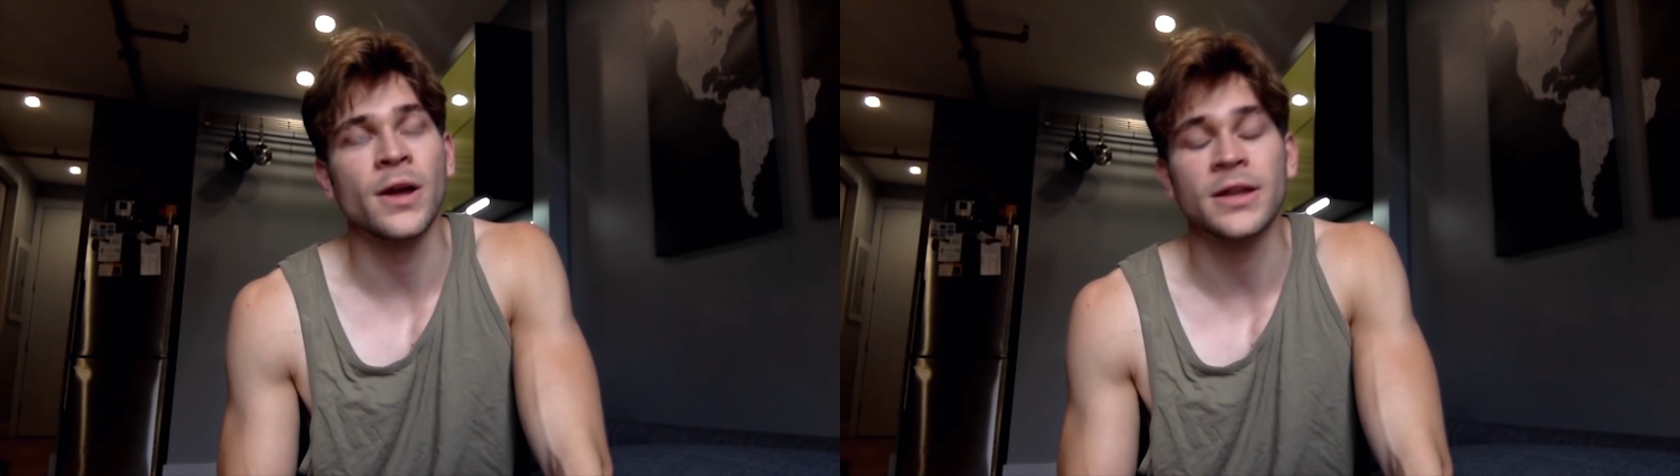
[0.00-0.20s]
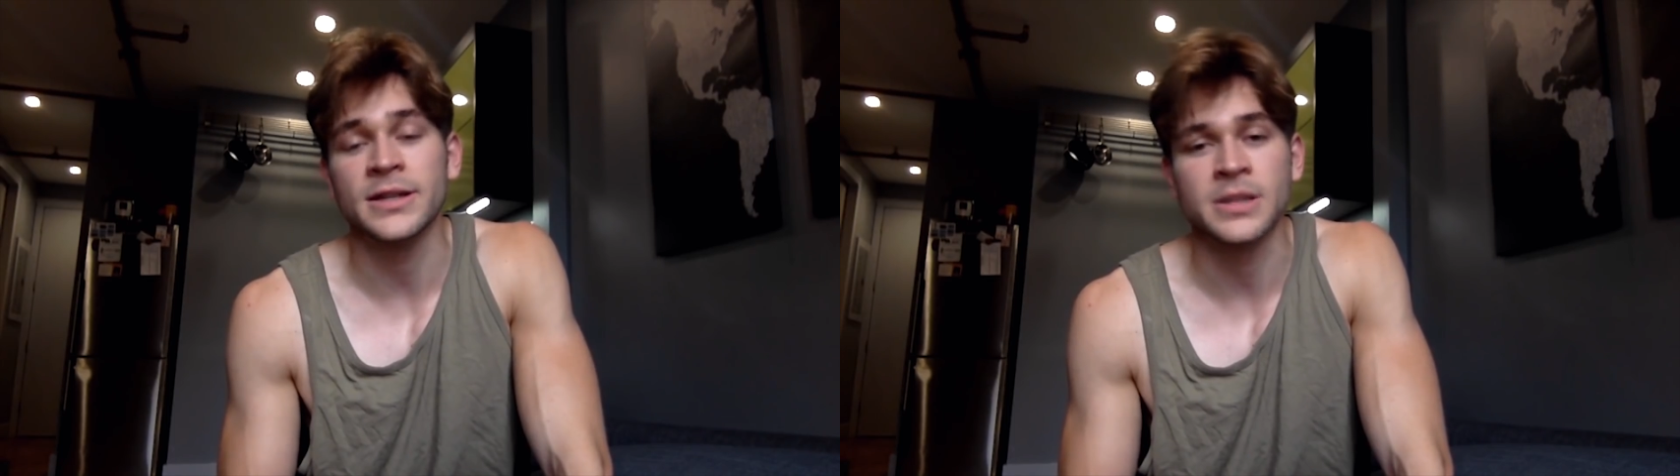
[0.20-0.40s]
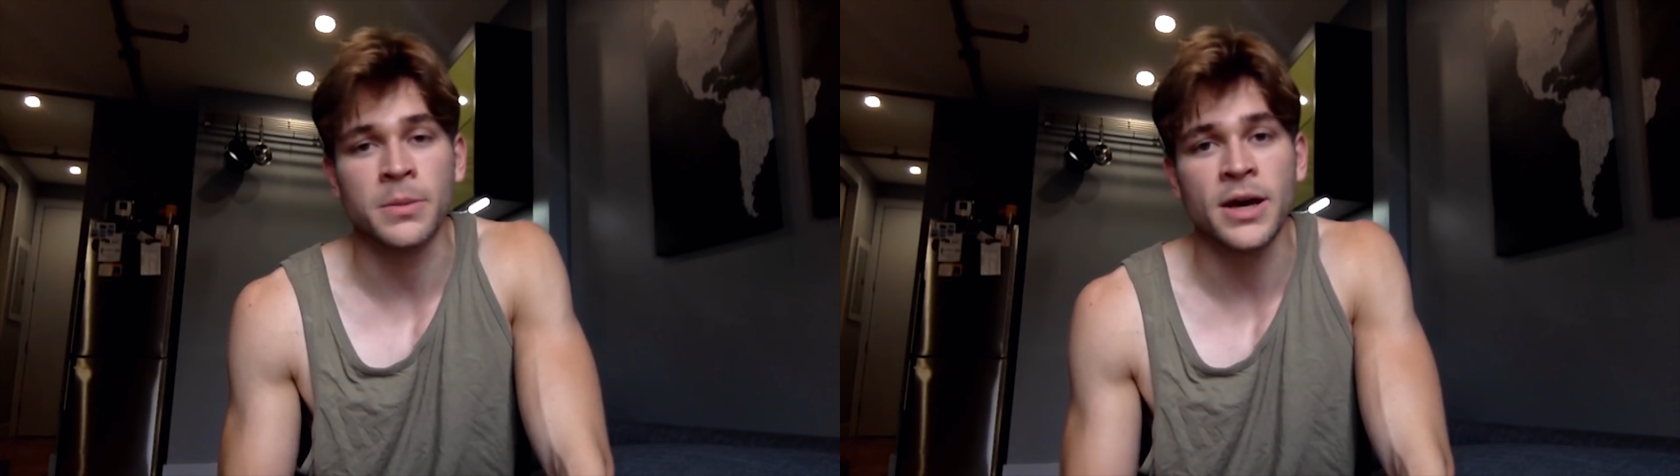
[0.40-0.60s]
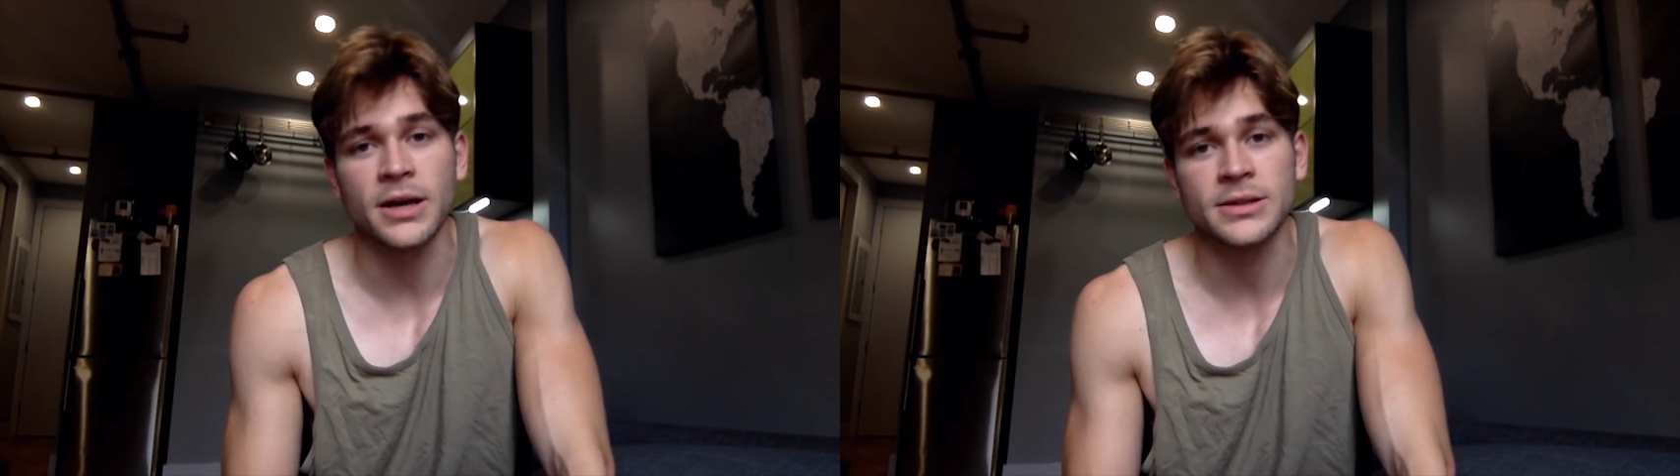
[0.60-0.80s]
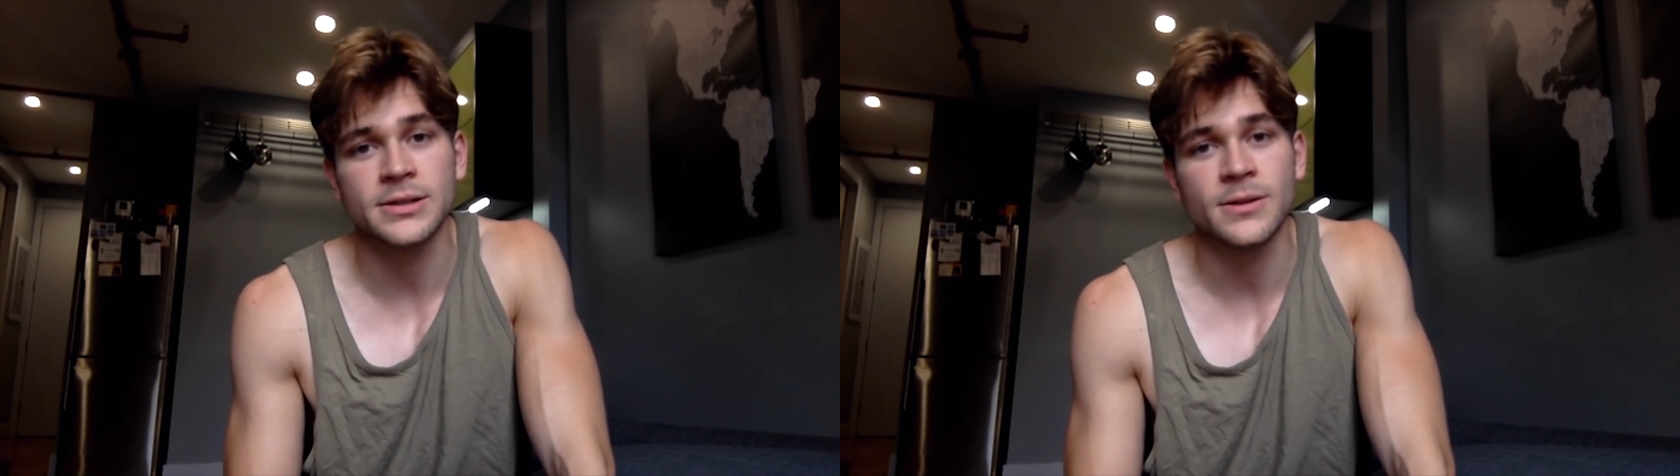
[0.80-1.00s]
I think he's the
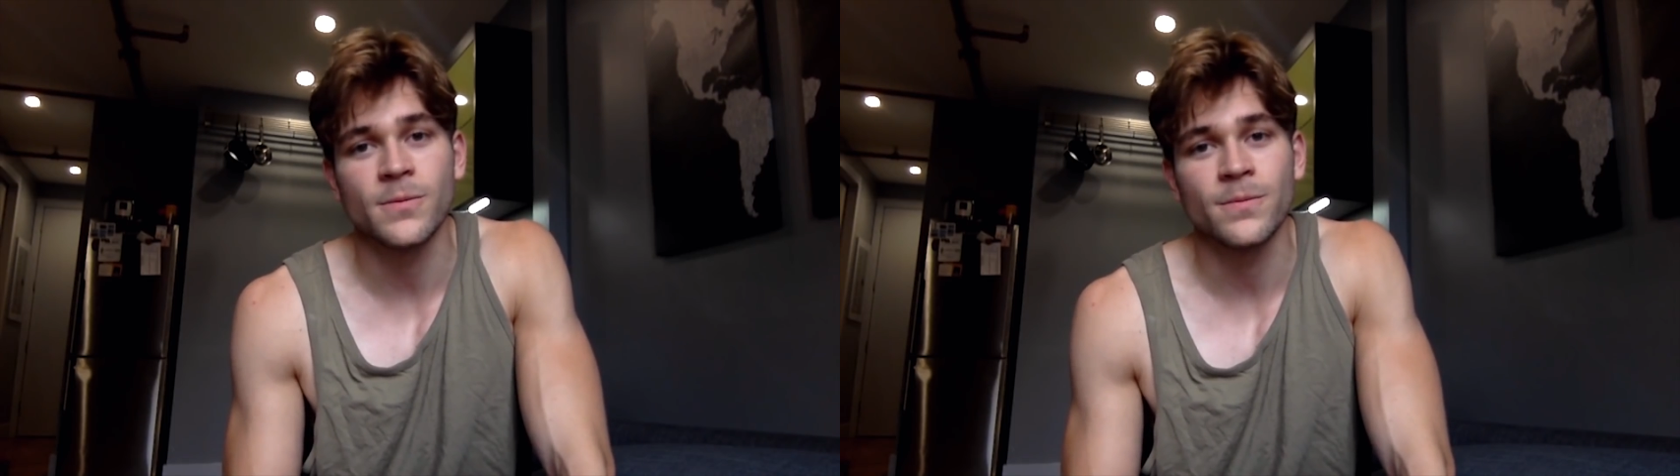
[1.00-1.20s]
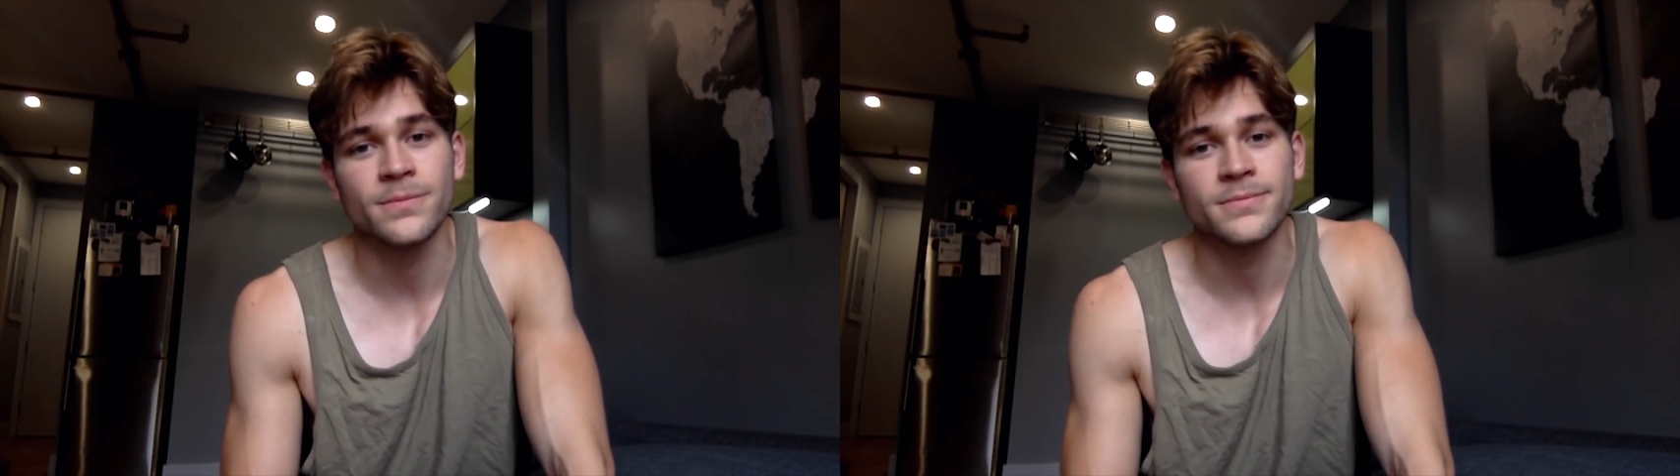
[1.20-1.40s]
best.